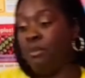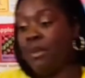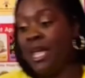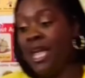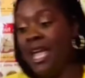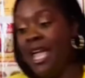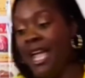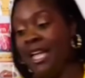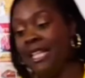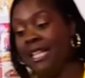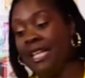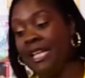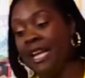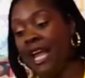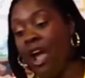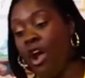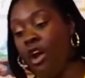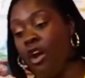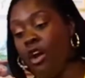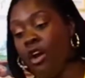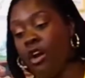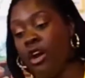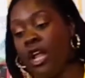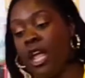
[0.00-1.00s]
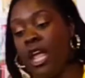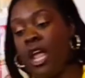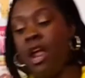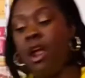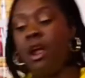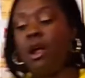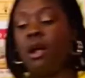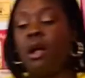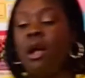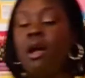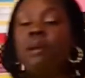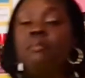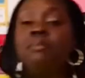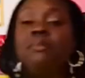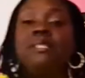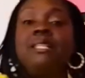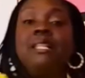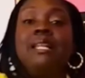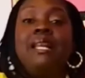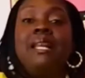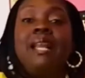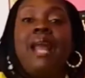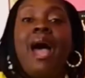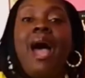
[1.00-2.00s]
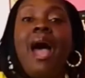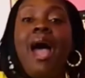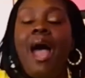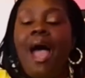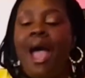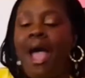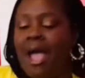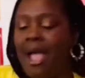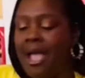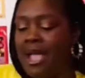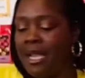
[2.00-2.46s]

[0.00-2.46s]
And then I heard here comes 9